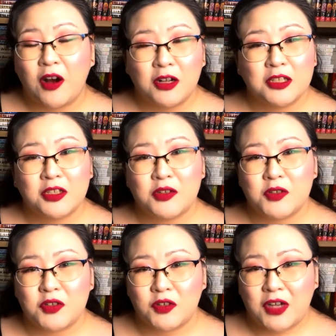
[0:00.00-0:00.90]
All of
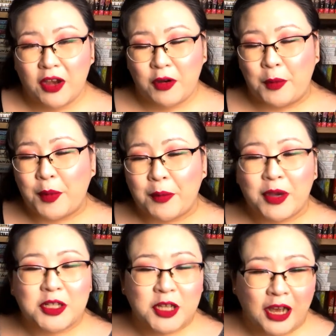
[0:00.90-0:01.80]
those are now up on
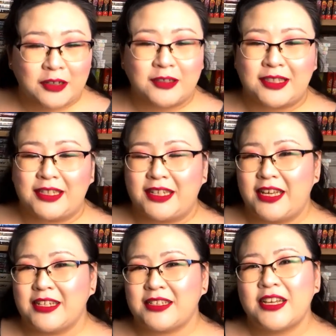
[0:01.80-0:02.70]
my channel in
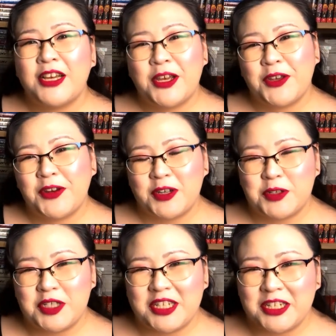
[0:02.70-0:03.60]
case you're
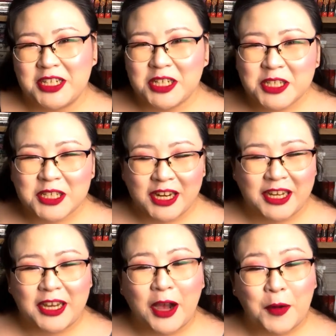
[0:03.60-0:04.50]
interested in
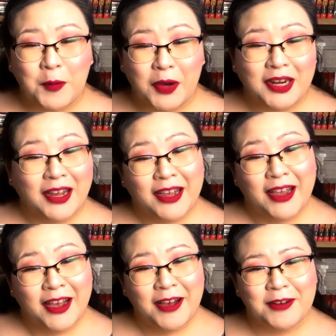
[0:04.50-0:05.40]
checking out what I
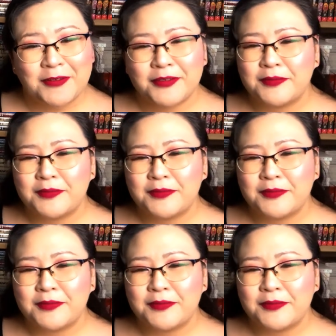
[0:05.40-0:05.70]
have.